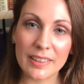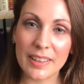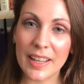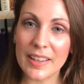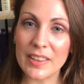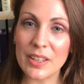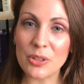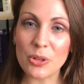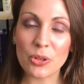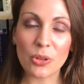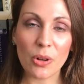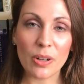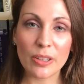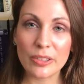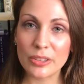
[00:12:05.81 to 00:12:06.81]
and they're just
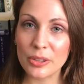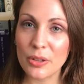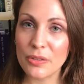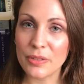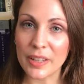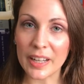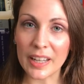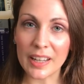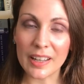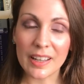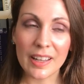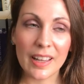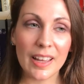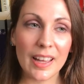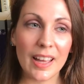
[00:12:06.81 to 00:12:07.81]
all so funny,
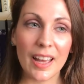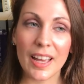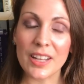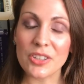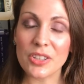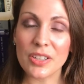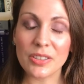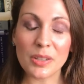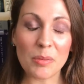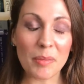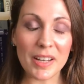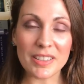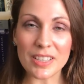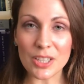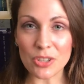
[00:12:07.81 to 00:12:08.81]
and she does an
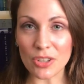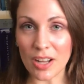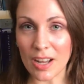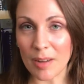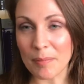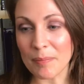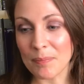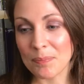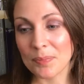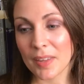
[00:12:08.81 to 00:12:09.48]
amazing job.